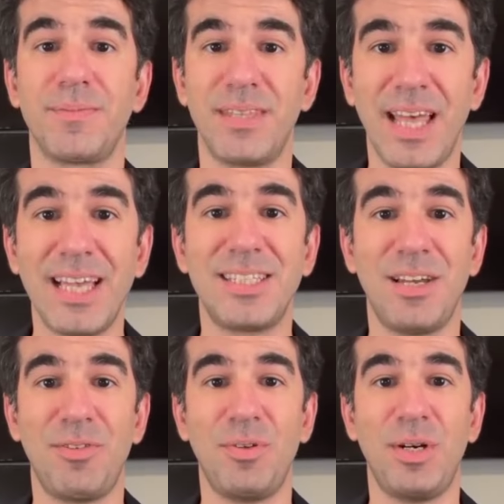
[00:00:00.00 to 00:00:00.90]
Thanks,
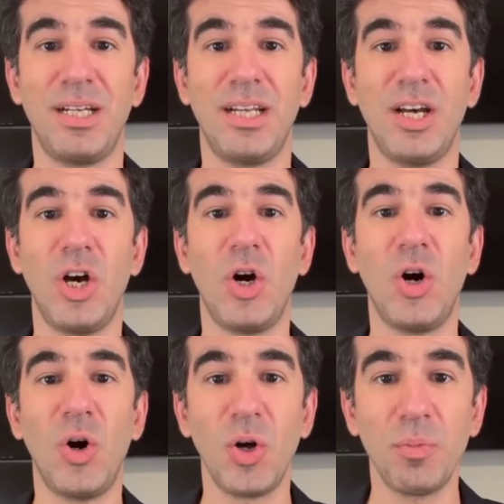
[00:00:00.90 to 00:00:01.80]
everyone,
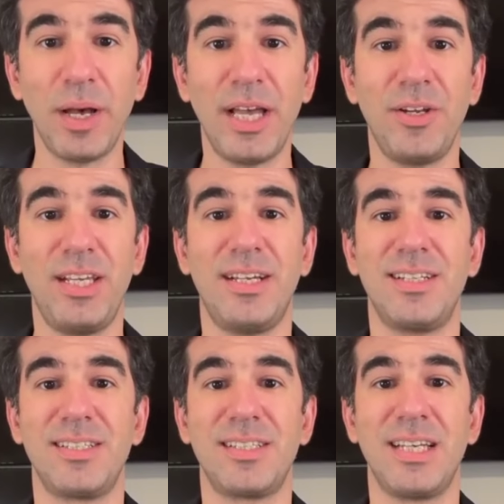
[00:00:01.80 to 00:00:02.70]
all
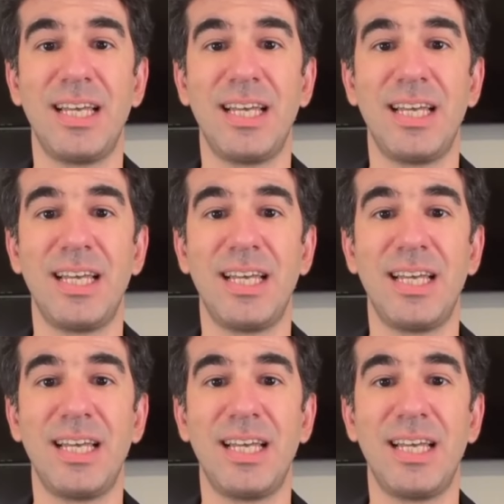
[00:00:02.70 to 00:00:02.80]
pioneers,